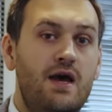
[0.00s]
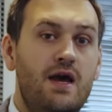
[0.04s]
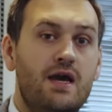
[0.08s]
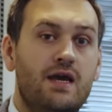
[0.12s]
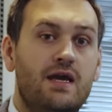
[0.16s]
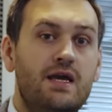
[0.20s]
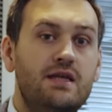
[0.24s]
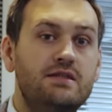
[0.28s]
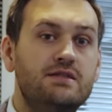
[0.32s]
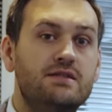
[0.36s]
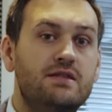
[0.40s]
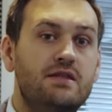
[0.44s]

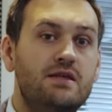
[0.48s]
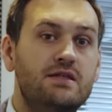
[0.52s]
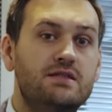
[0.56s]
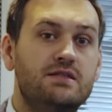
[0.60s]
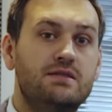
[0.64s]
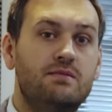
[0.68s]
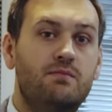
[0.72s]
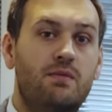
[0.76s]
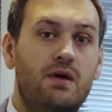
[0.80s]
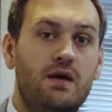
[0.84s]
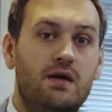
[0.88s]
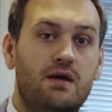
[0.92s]
Against
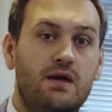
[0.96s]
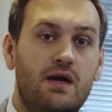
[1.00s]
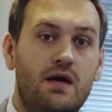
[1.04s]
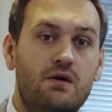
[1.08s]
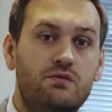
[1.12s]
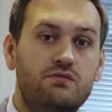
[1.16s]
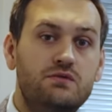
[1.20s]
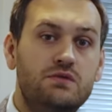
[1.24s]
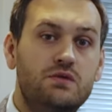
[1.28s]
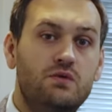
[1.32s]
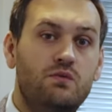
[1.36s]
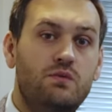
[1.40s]
this
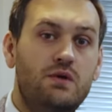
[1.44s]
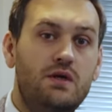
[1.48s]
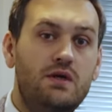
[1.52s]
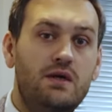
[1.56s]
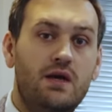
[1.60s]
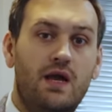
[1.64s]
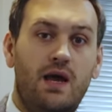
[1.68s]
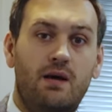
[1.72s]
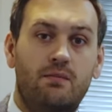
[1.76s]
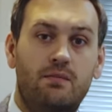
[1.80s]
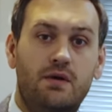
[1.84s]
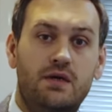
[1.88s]
background, we
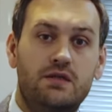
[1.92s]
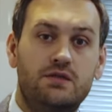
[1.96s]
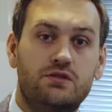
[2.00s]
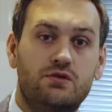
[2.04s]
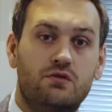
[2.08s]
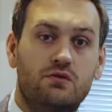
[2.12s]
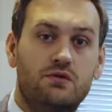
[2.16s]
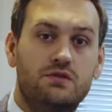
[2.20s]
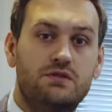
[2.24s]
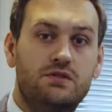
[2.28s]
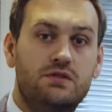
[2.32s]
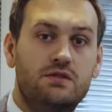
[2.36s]
recommend
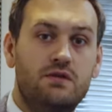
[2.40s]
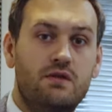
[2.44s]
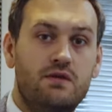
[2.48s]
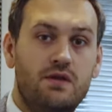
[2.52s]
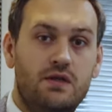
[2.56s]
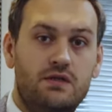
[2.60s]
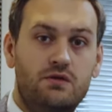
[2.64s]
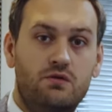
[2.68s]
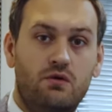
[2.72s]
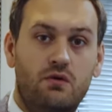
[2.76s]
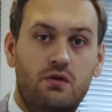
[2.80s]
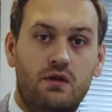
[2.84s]
shorting
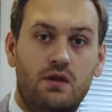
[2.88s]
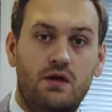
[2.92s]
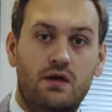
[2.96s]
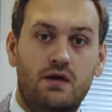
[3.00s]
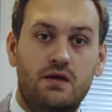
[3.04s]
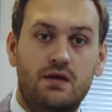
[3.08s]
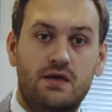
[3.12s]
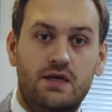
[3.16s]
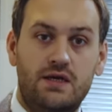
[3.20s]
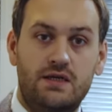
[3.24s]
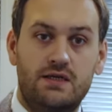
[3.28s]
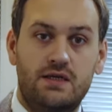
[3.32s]
the
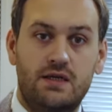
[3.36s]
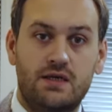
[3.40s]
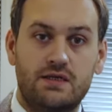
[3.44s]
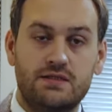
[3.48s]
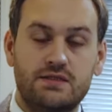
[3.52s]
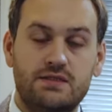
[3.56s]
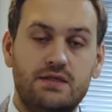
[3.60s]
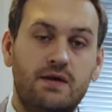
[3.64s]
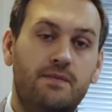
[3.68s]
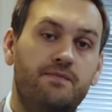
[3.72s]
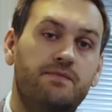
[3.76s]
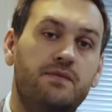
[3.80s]
dollar
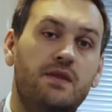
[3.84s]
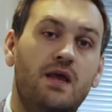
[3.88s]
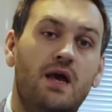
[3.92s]
index.